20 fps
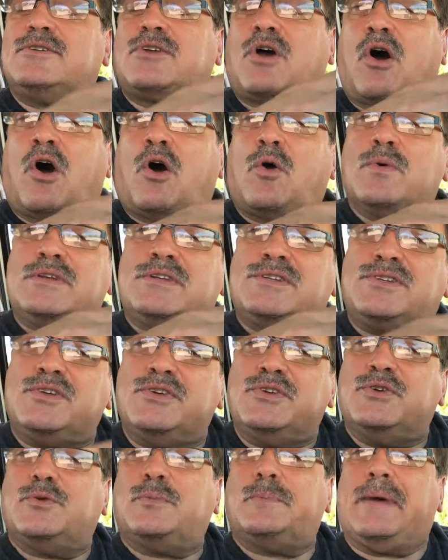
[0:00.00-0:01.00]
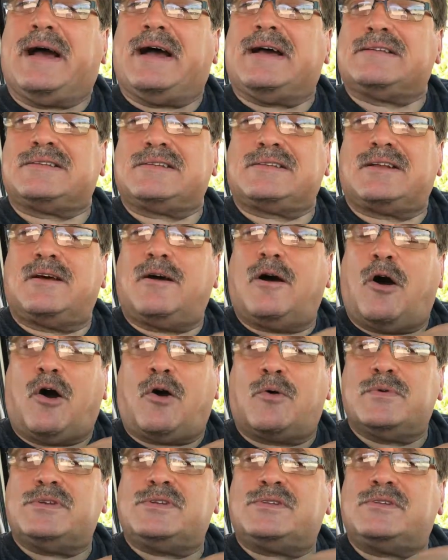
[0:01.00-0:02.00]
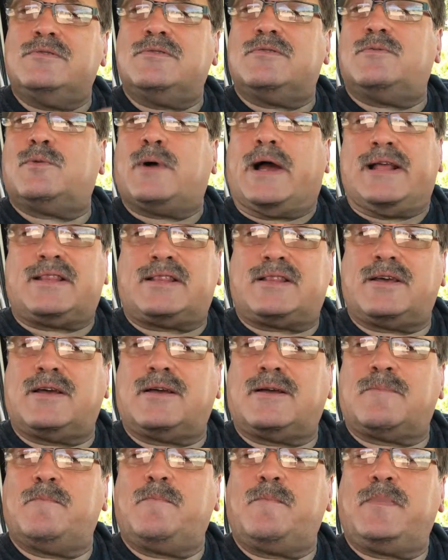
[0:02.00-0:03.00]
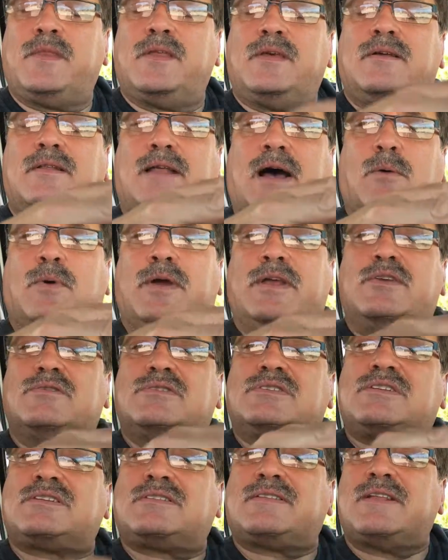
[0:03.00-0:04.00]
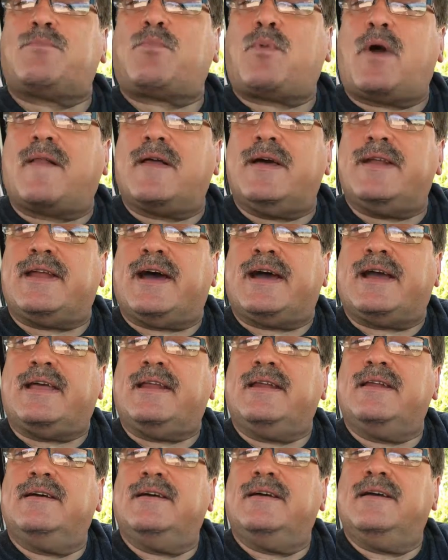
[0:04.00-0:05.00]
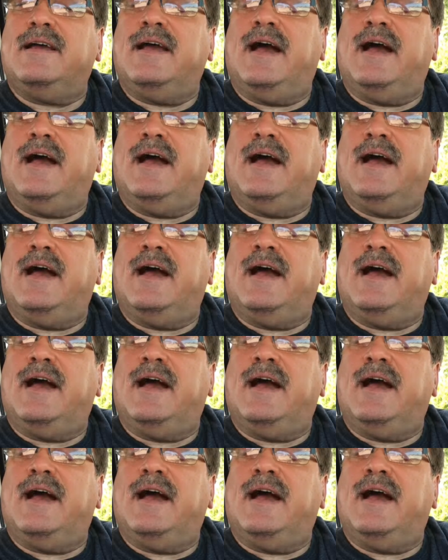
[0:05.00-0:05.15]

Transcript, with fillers: So always do your best, always do the right thing. That way you sleep well at night.